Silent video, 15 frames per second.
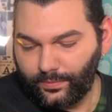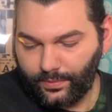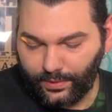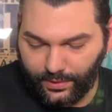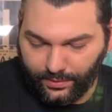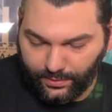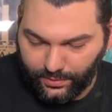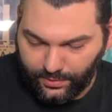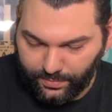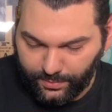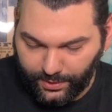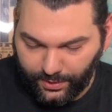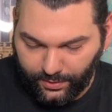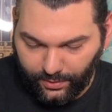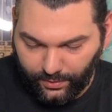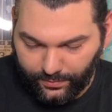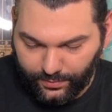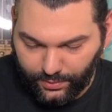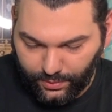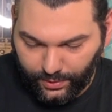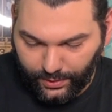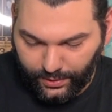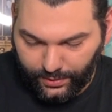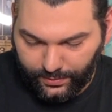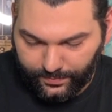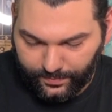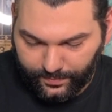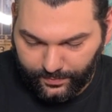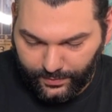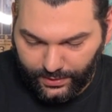little sprinkle of soil.
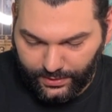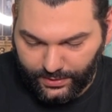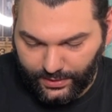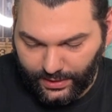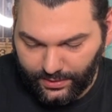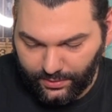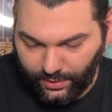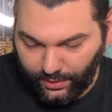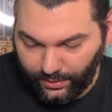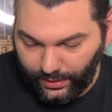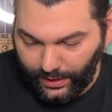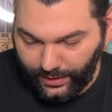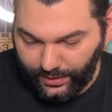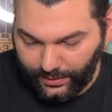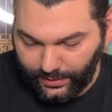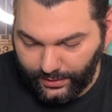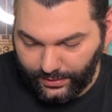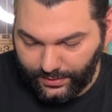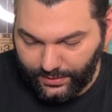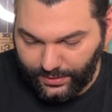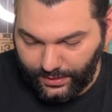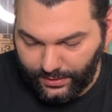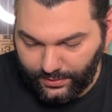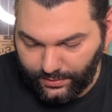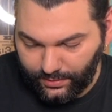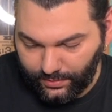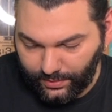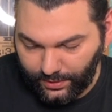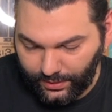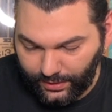This says not higher than the seeds,
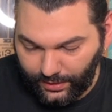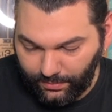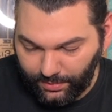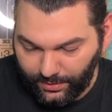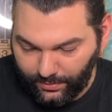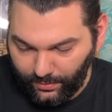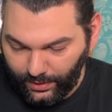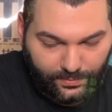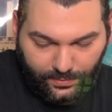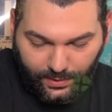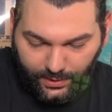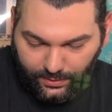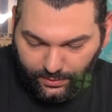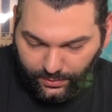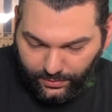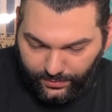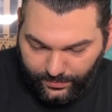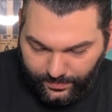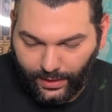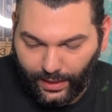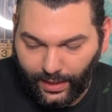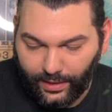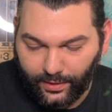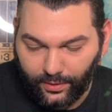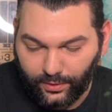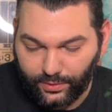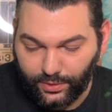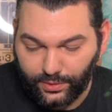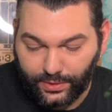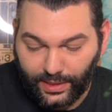so we're gonna keep it quite little. And it
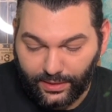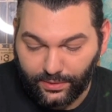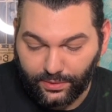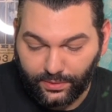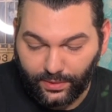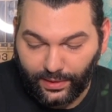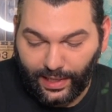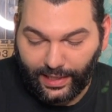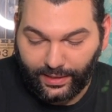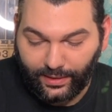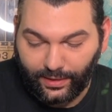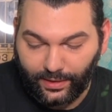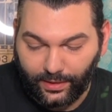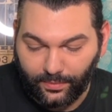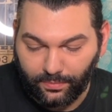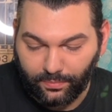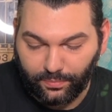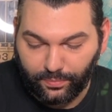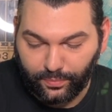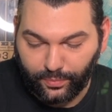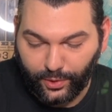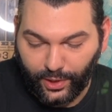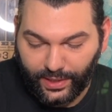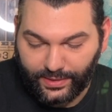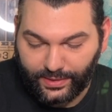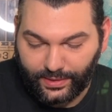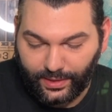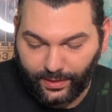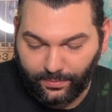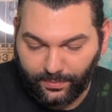also says to lightly press
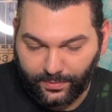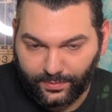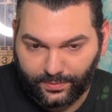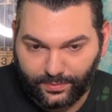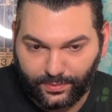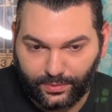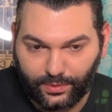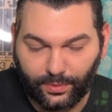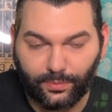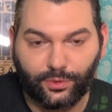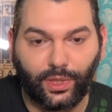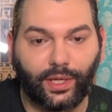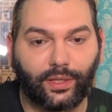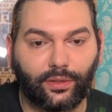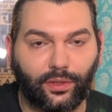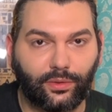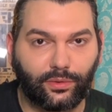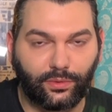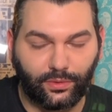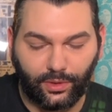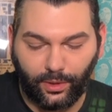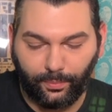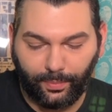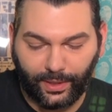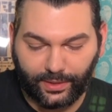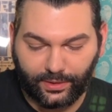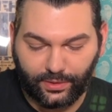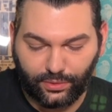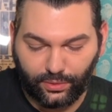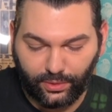them. So I'm trying not to
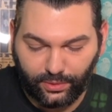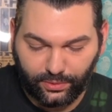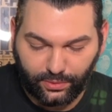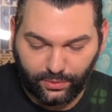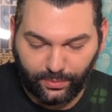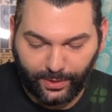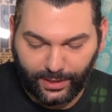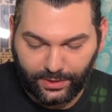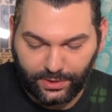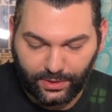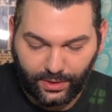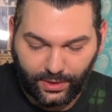compact the soil too much